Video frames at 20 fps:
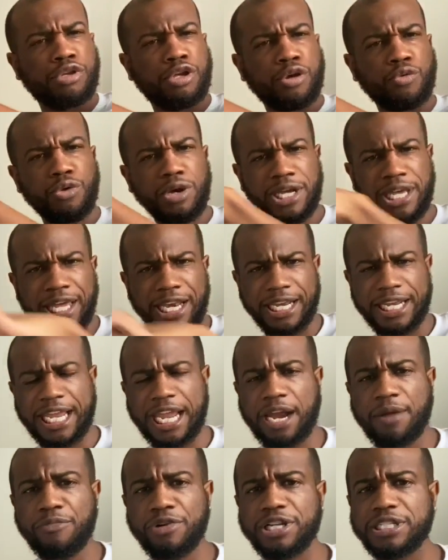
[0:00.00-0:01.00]
What kind of
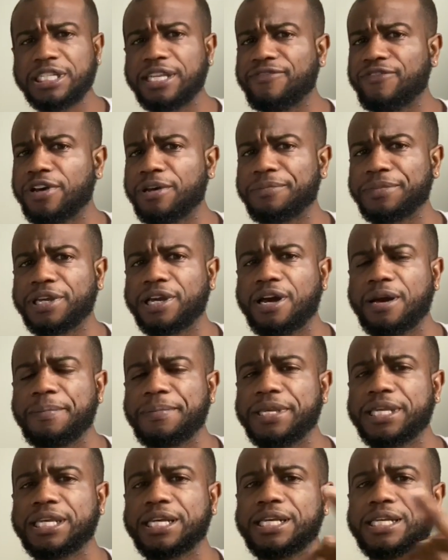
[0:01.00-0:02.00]
camera is he filming on?
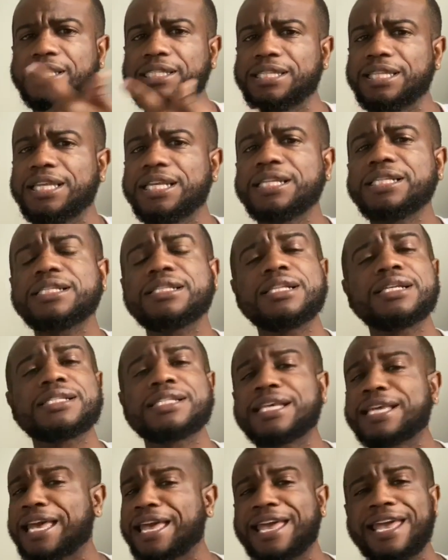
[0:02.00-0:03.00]
Because this looks
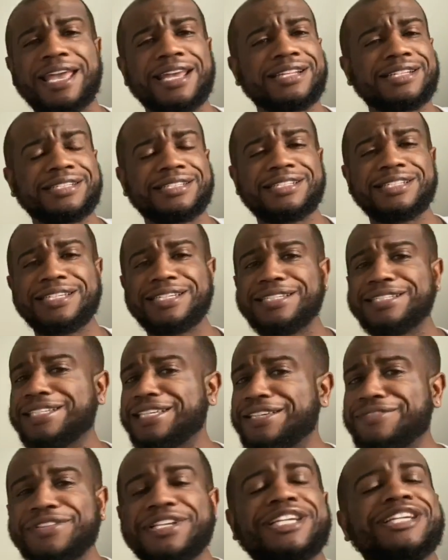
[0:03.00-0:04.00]
like a HD
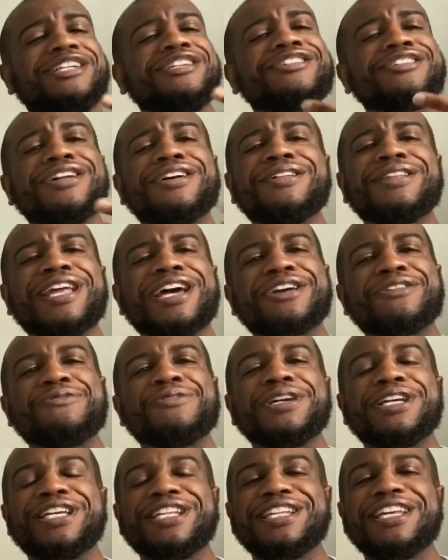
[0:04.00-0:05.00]
TV, you know, like
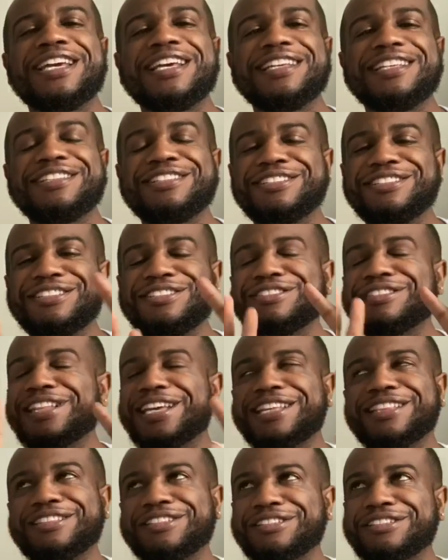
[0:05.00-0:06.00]
when you,
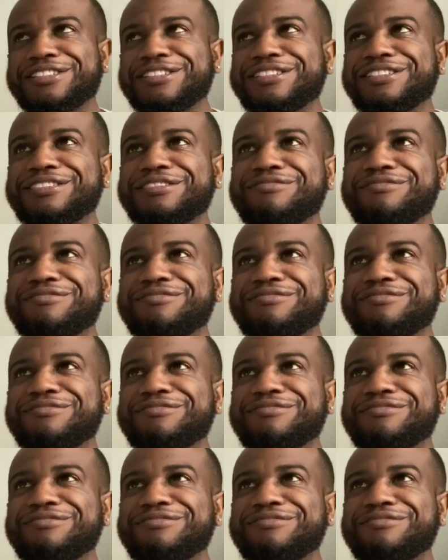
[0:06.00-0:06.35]
like the